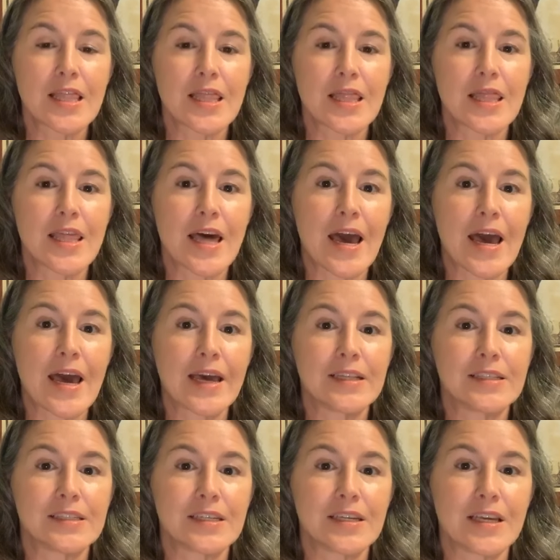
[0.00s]

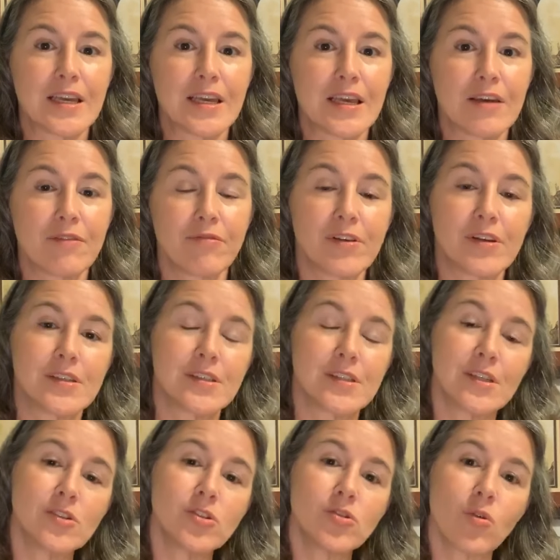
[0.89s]
that if an
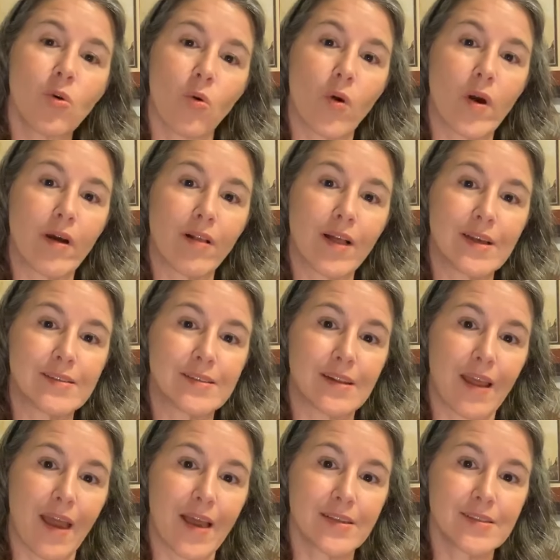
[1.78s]
essential oil has
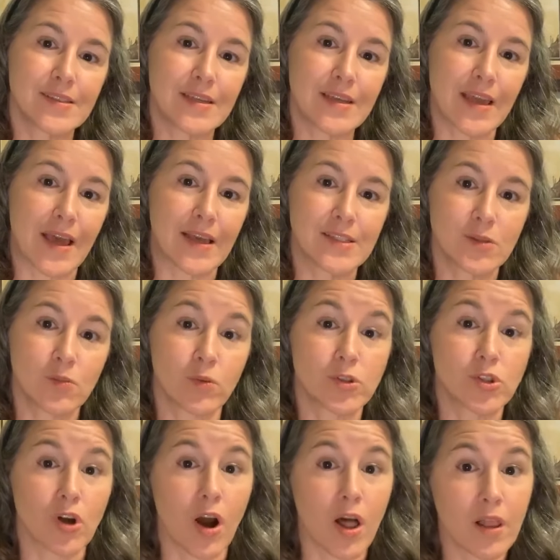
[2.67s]
an SDS,
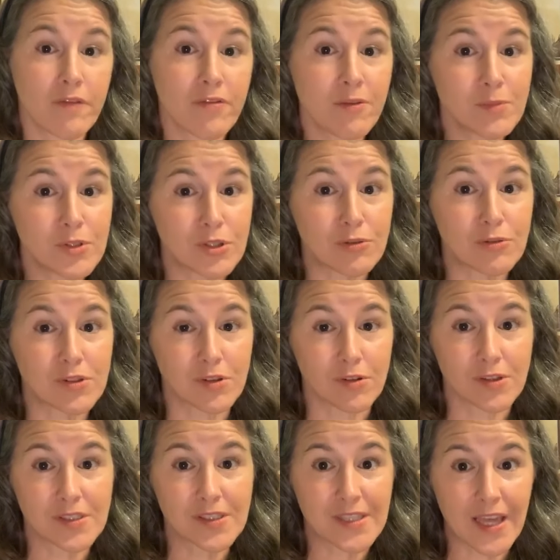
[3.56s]
which all of them do as
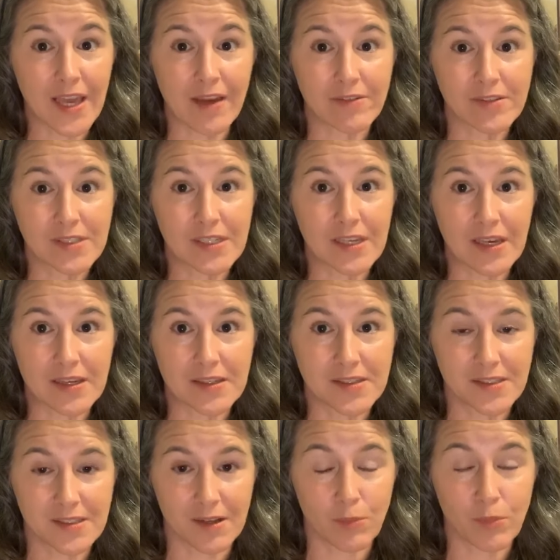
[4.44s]
long as they have a
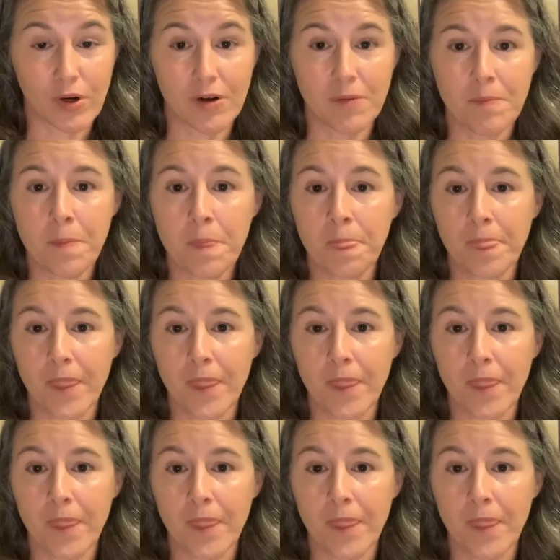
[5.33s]
CS number,